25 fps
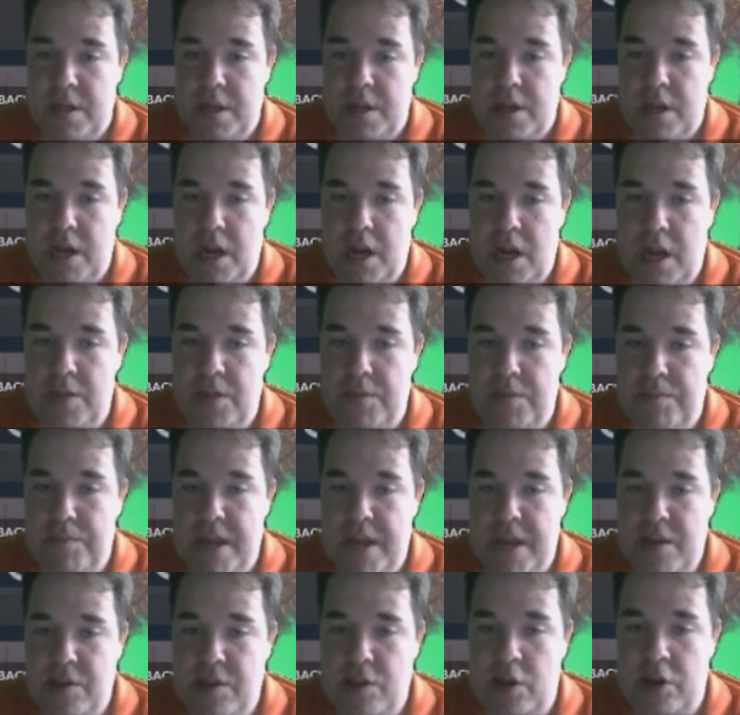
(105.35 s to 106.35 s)
Uh, the
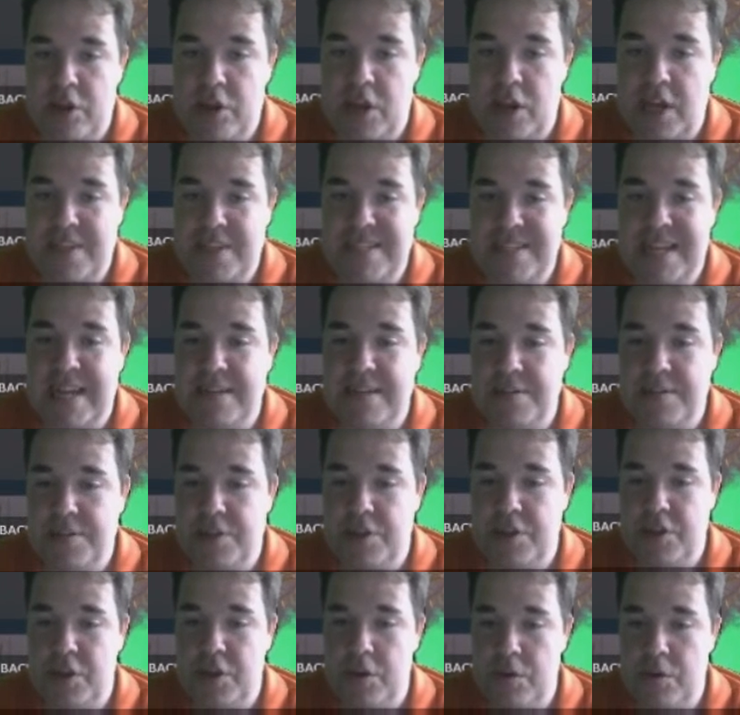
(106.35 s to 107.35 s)
baits I, I, tend to
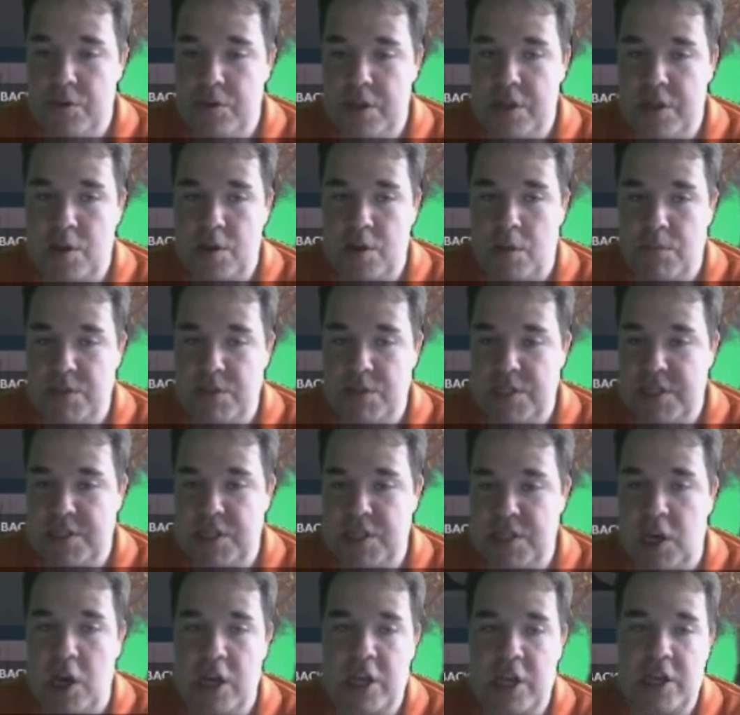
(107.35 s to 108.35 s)
use is obviously
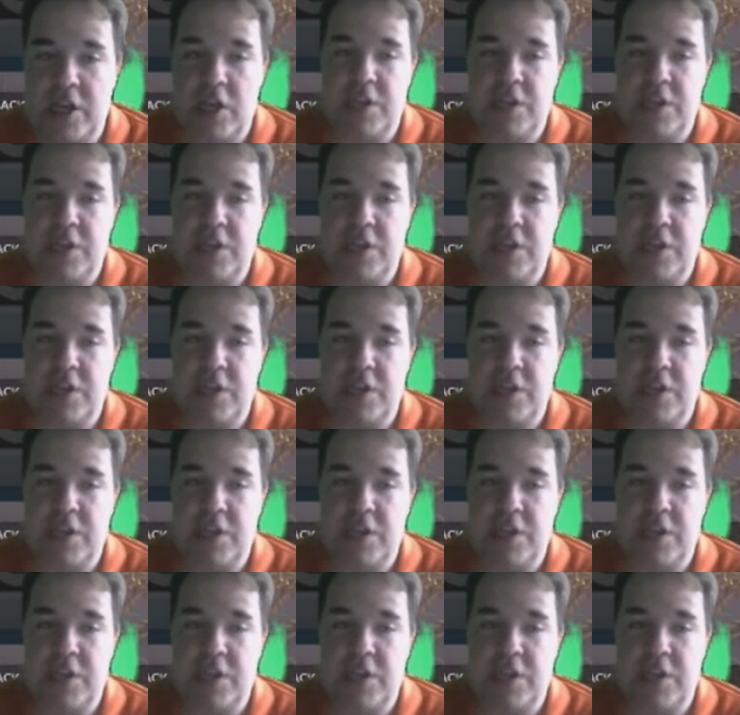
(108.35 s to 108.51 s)
Tiger Nuts